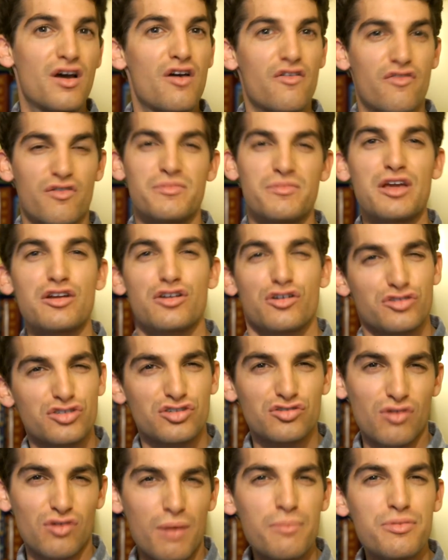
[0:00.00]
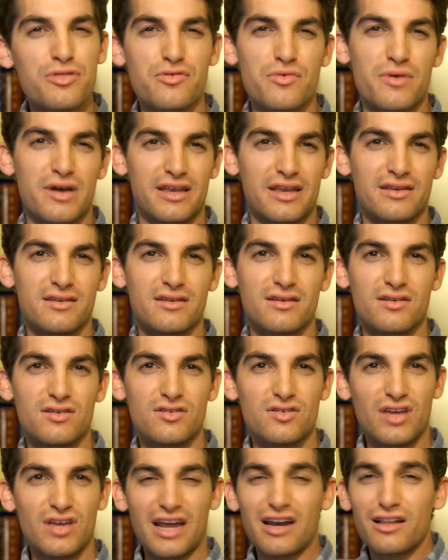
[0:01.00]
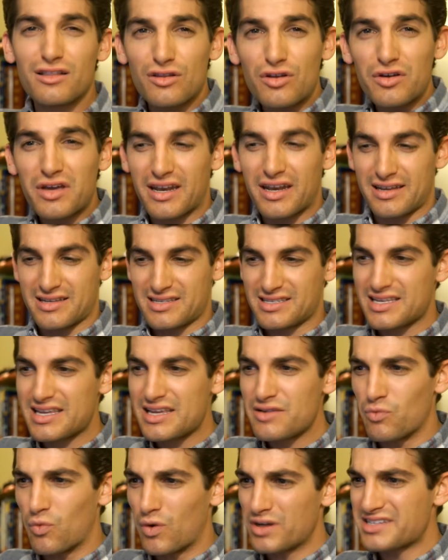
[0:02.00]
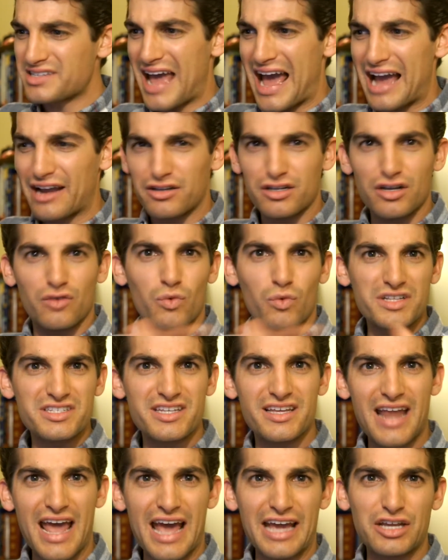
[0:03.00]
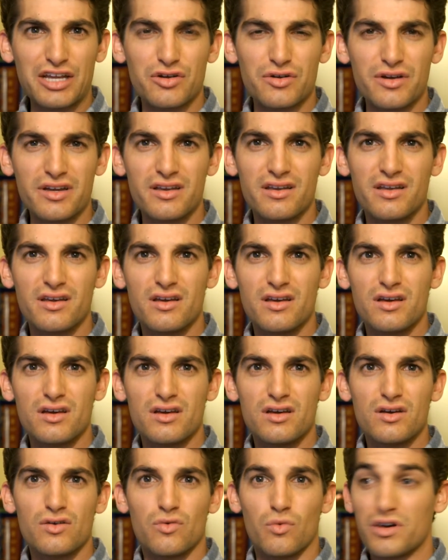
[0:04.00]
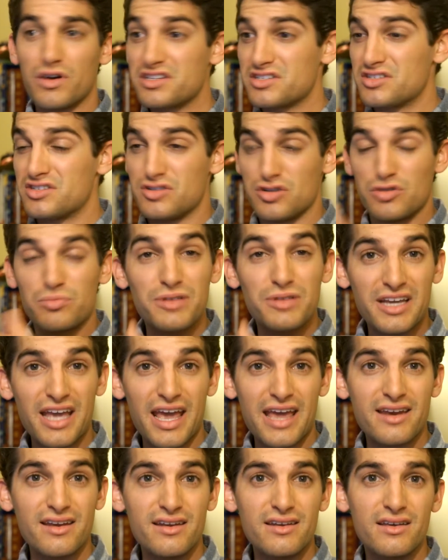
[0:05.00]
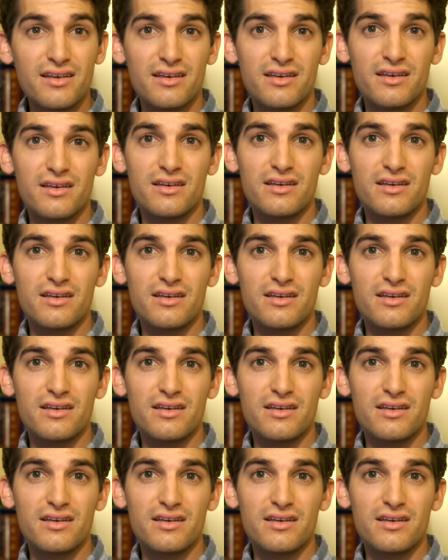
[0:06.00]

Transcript: From there, you'll scrub through it, kind of look at it, see what's accurate, what's inaccurate, what is duplicated,